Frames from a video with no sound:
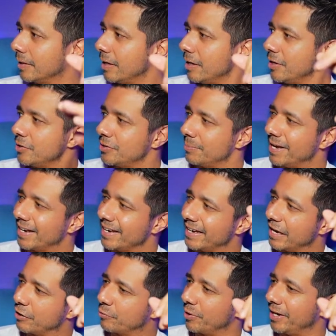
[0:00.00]
So I'm not going to get
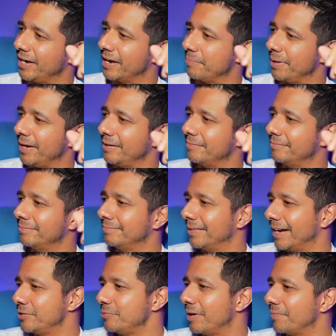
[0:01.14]
greedy. I mean, I
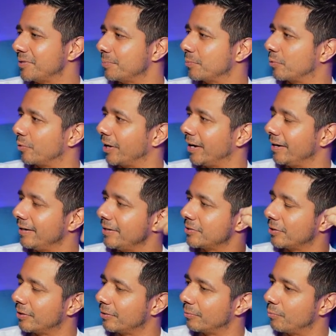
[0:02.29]
do have some green. These
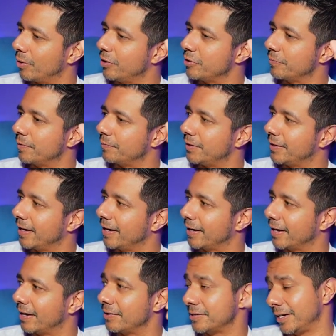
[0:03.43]
are 150K
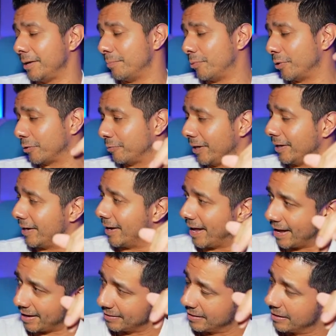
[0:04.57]
accounts. I need more green than that.